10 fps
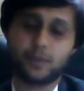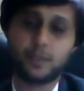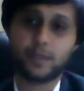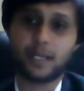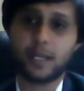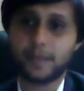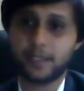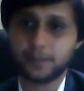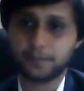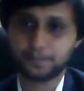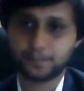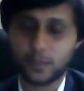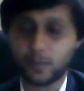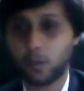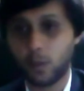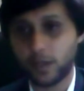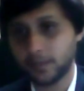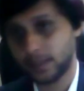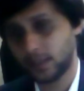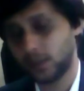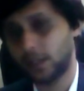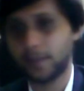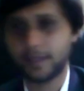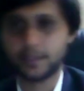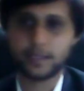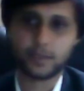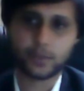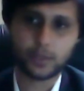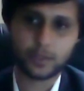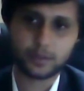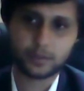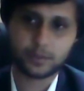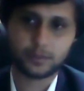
Even if you get up at, if you're a morning person, you get up at 6 o'clock.